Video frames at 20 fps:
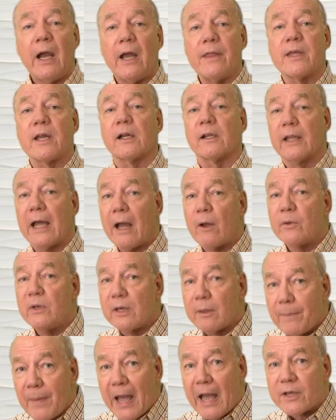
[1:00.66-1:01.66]
and then allow you
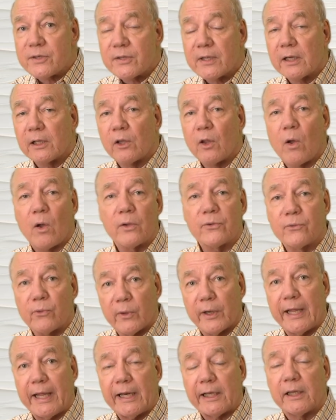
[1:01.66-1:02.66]
to pass that along through
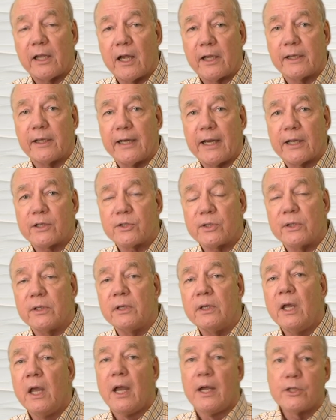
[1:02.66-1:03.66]
an analog
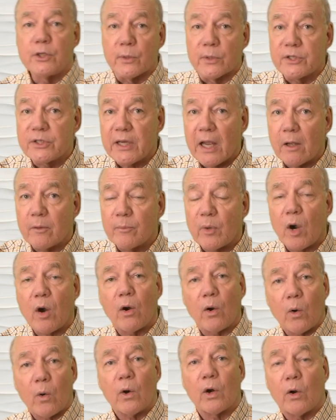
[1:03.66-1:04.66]
connection to a
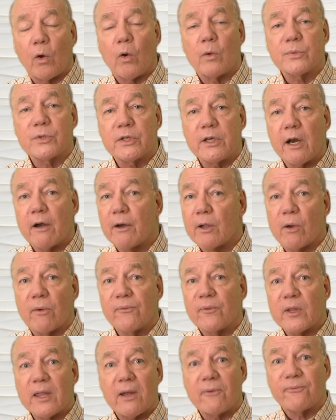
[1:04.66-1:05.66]
soundbar or a home stereo
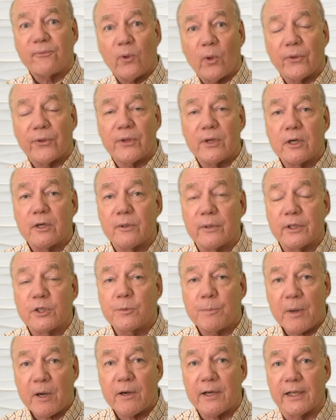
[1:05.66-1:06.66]
for that full theater
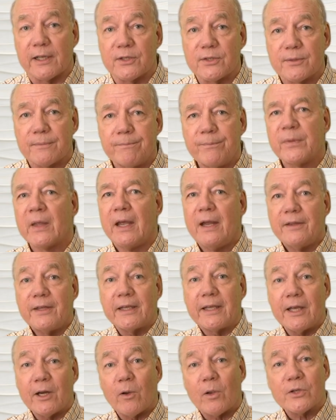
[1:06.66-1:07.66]
experience. The
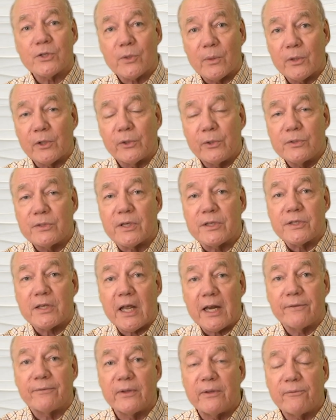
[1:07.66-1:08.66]
kit also includes a
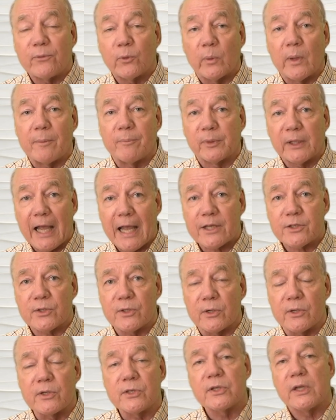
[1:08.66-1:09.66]
set of infrared
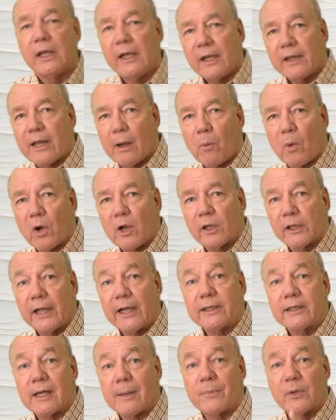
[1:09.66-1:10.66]
blasters that will
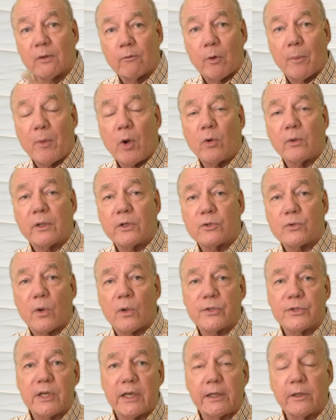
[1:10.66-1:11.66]
collect up the remote
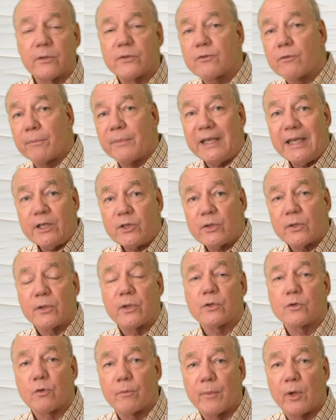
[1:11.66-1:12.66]
control signals from each of
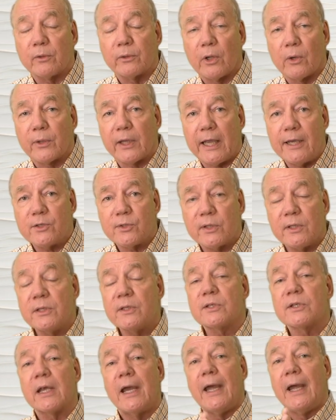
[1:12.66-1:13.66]
those remote locations